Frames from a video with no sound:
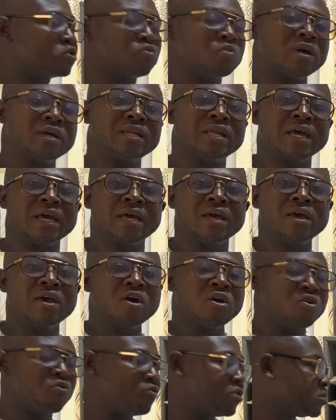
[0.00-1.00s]
where the
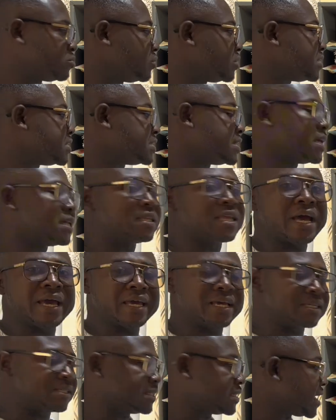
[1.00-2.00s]
respiratory center
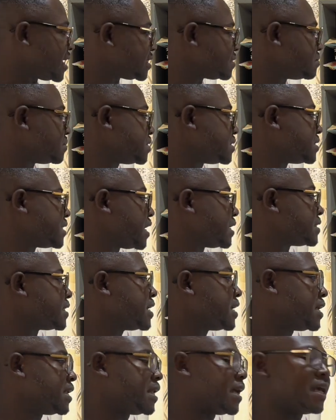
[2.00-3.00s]
is, that means that
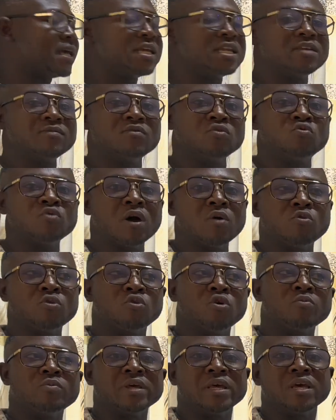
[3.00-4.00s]
the individual will
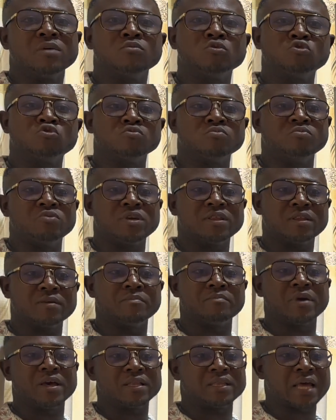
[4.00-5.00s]
not be able to breathe
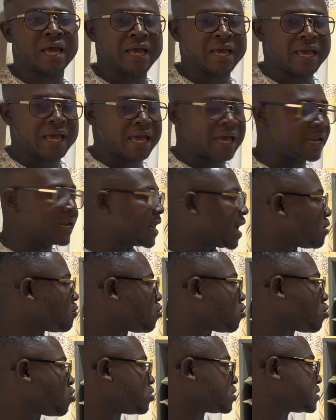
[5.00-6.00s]
better, and that will
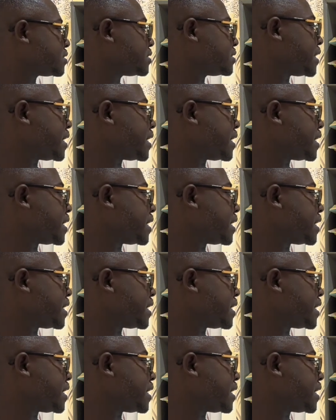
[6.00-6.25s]
cause the